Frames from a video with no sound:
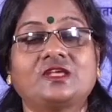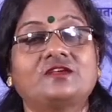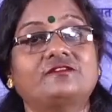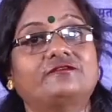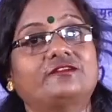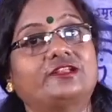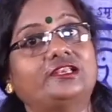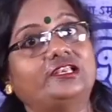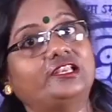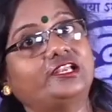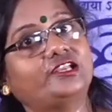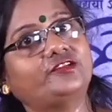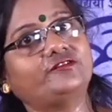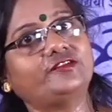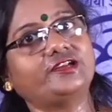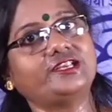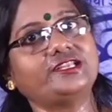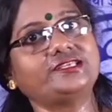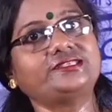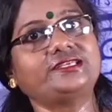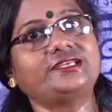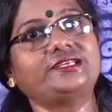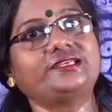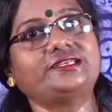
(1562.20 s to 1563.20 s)
When liquid
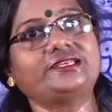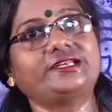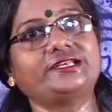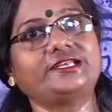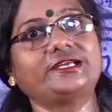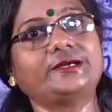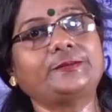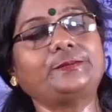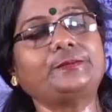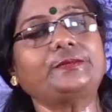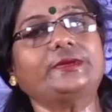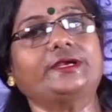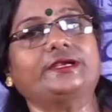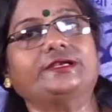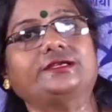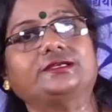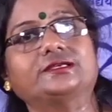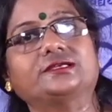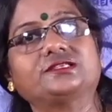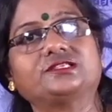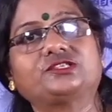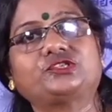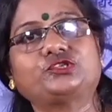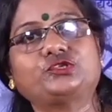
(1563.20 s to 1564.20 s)
is heated up, it
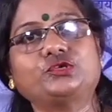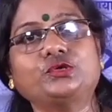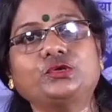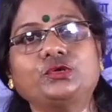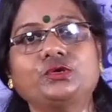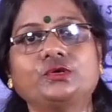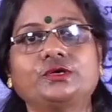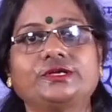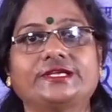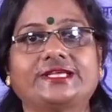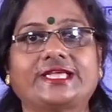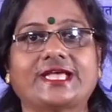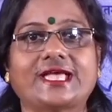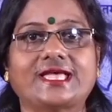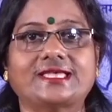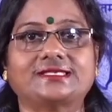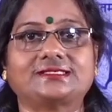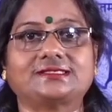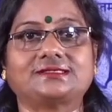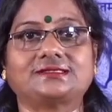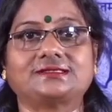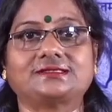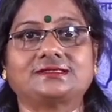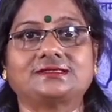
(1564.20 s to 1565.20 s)
turns to
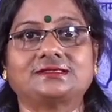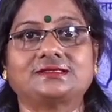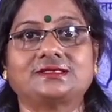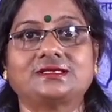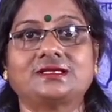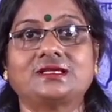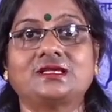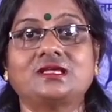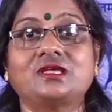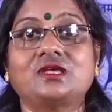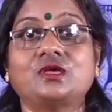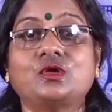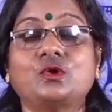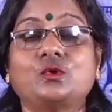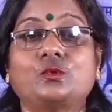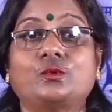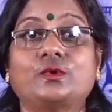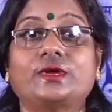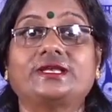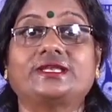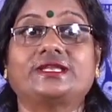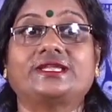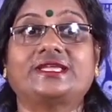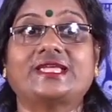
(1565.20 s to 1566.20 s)
gas.
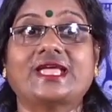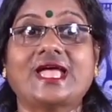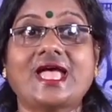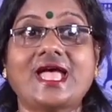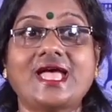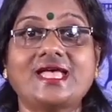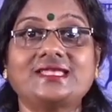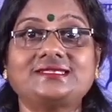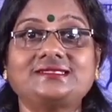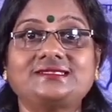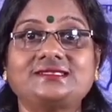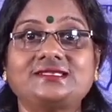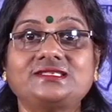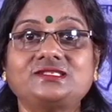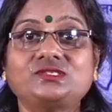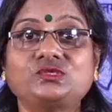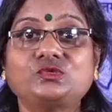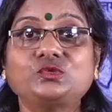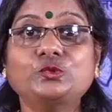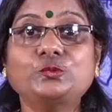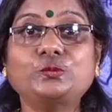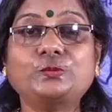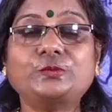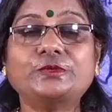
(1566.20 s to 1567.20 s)
When gas is
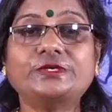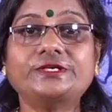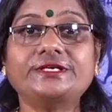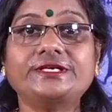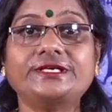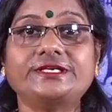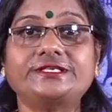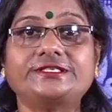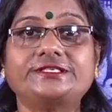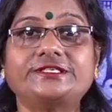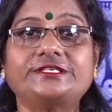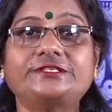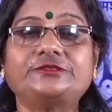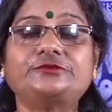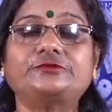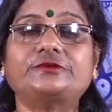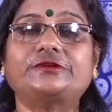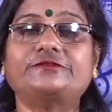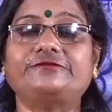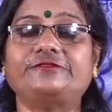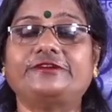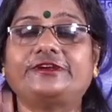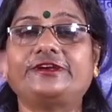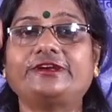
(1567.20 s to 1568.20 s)
superheated to a
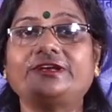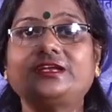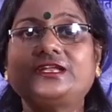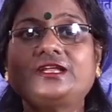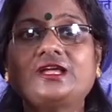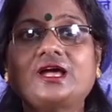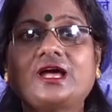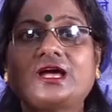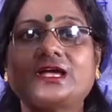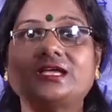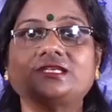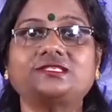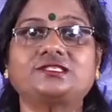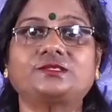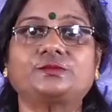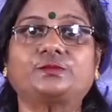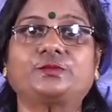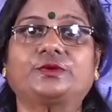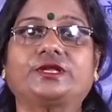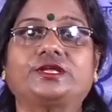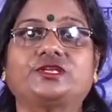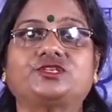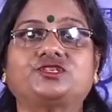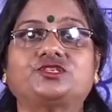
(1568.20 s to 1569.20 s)
very high
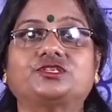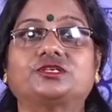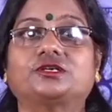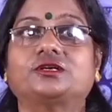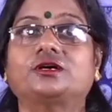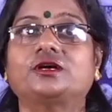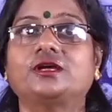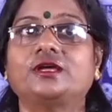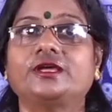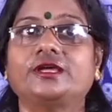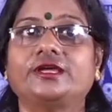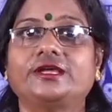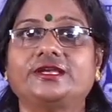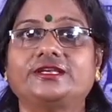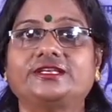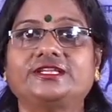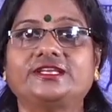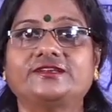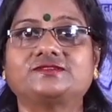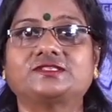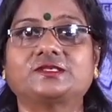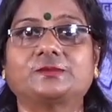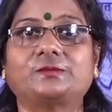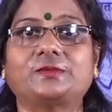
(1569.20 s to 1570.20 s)
temperature, it
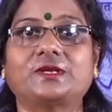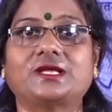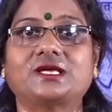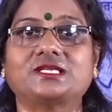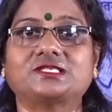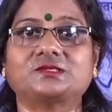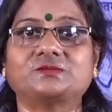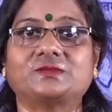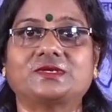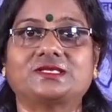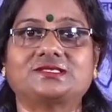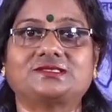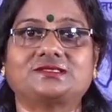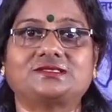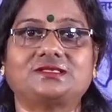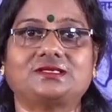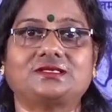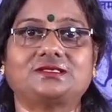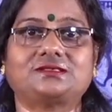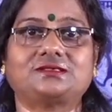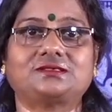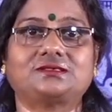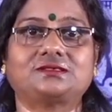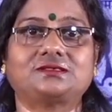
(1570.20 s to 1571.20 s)
gives a plasma
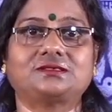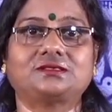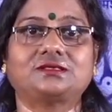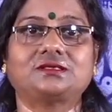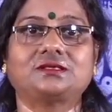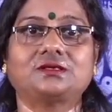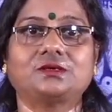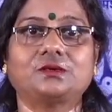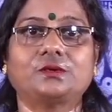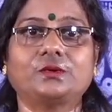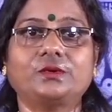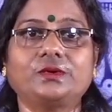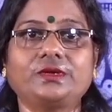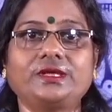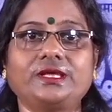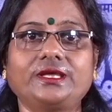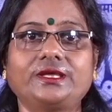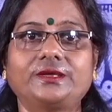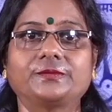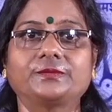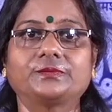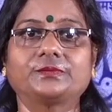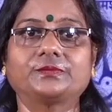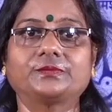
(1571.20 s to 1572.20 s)
state. Okay?